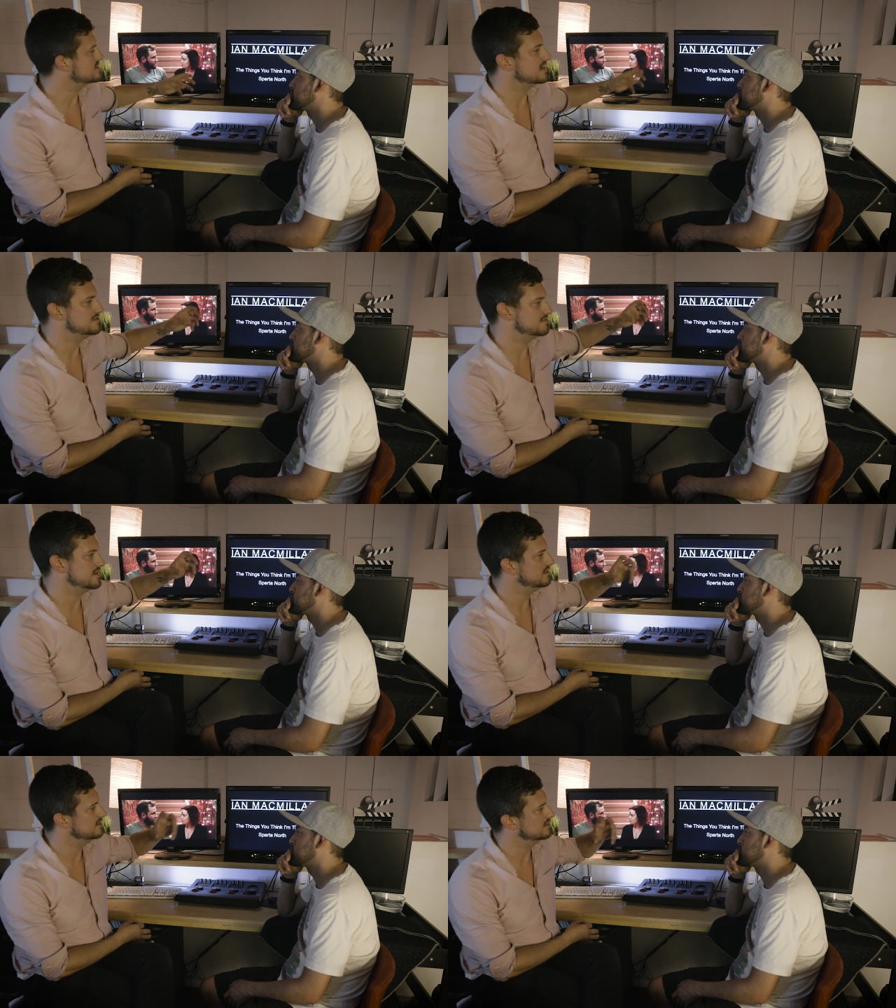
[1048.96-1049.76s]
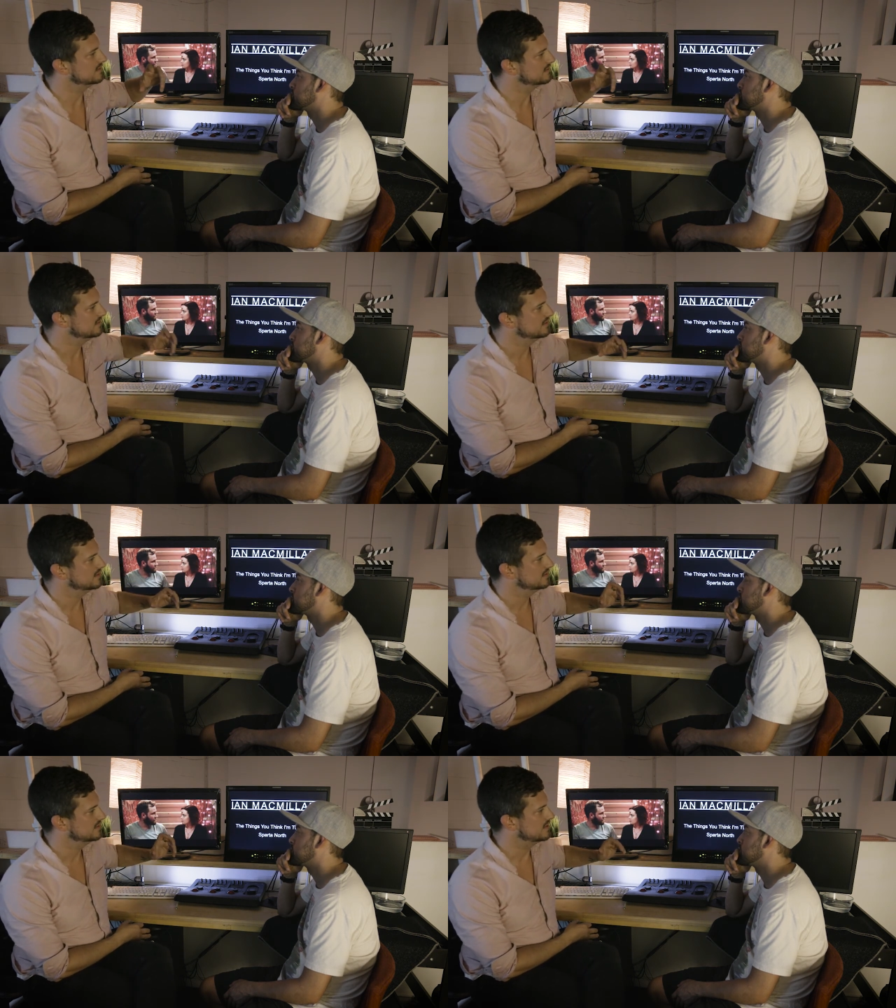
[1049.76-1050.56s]
saturated, and
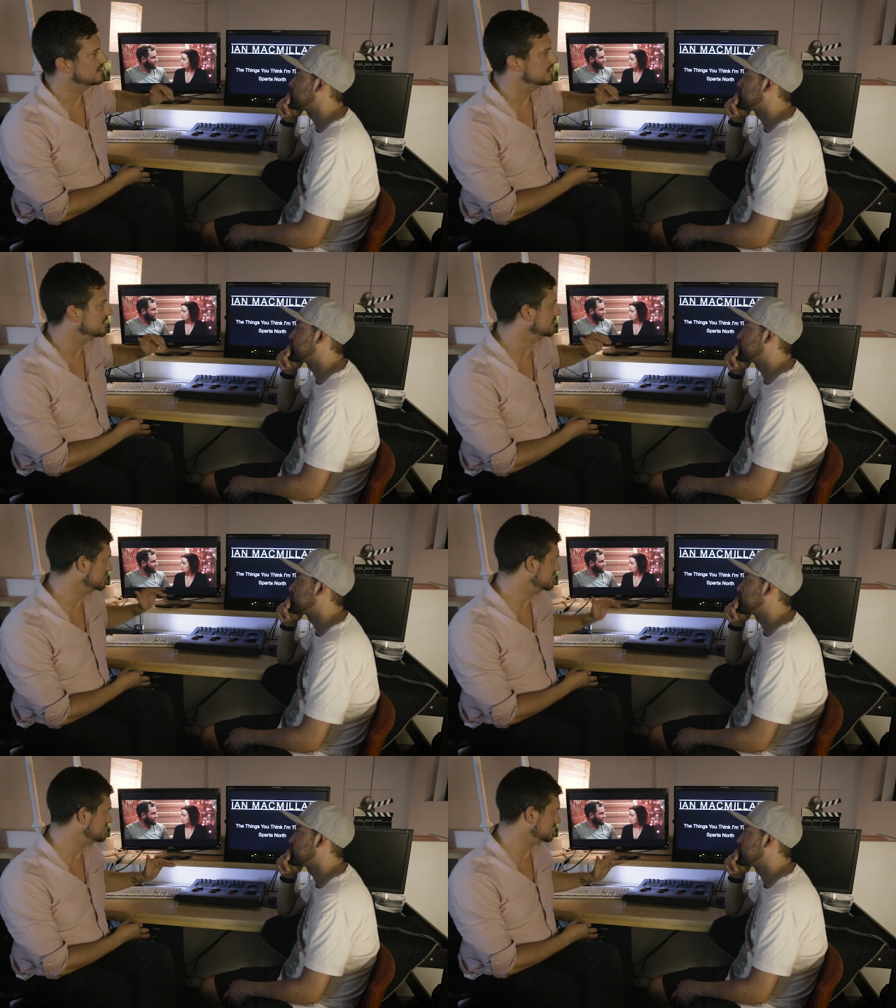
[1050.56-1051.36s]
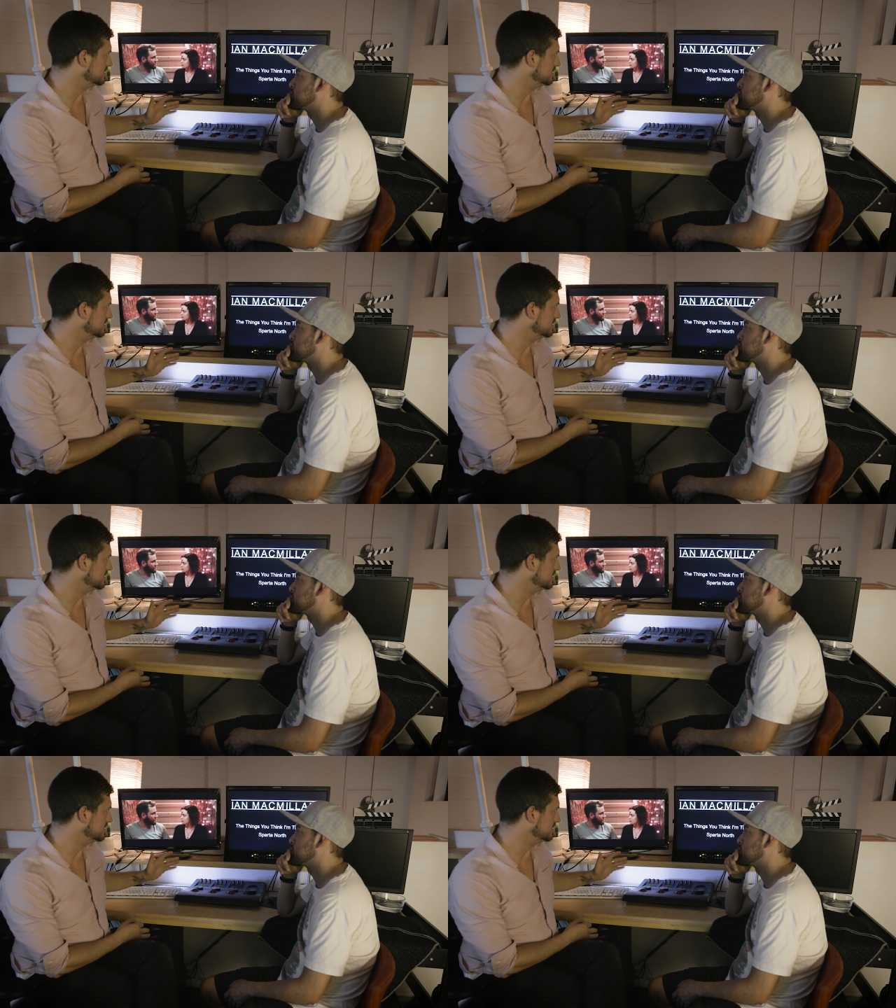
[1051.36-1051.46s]
there isn't